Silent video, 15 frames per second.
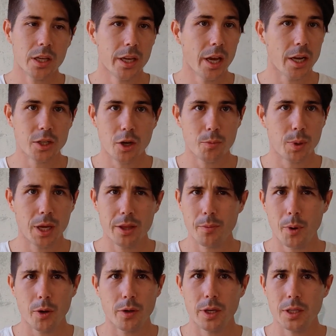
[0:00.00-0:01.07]
Yeah, I don't play at
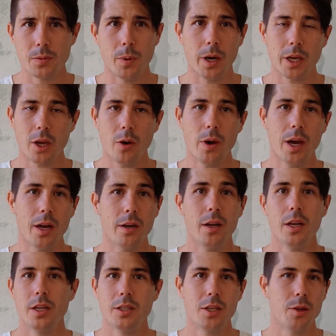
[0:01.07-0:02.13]
the pokies when I go out
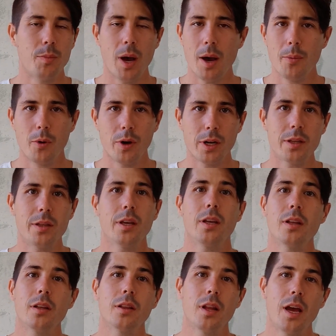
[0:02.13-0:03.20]
to the pub or
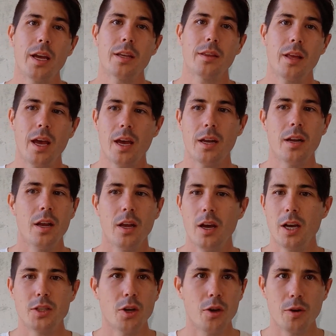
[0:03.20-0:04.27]
anything like that.
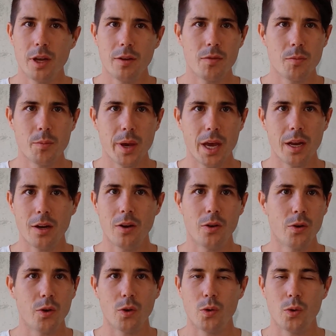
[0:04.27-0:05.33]
I don't even bet
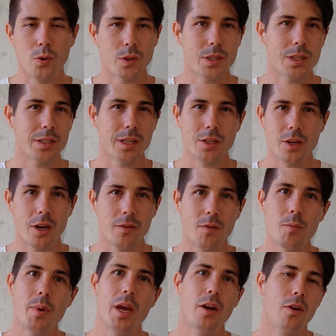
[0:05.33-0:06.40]
on the horses. I don't
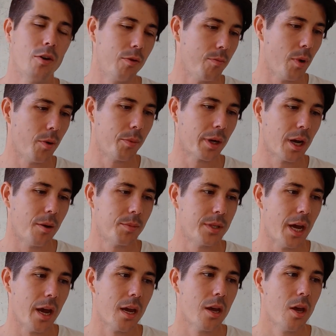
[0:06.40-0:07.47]
even bet on Melbourne Cup
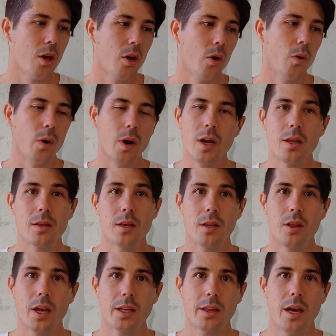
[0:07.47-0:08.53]
Day or anything
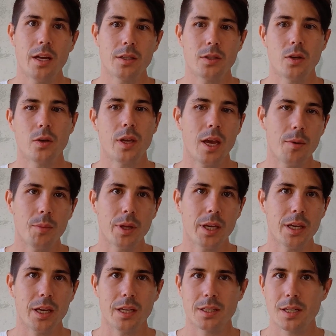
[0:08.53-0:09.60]
like that. So
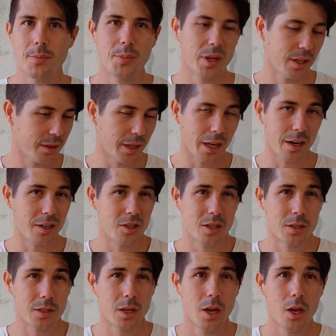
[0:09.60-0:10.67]
gambling is something that I
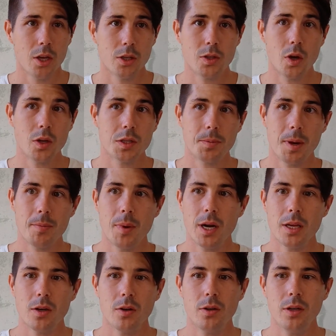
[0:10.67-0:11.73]
just don't spend
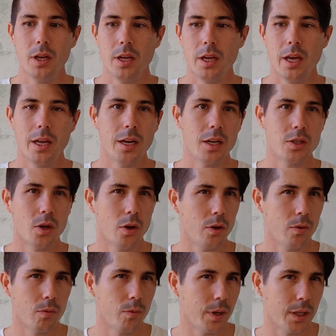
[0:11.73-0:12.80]
money on and I
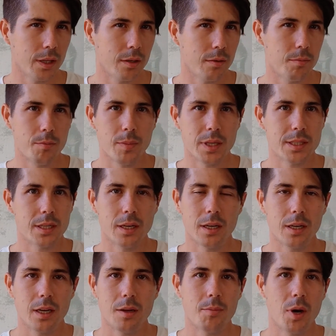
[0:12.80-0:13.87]
don't really miss
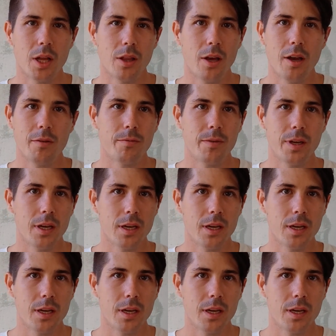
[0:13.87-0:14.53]
it in my life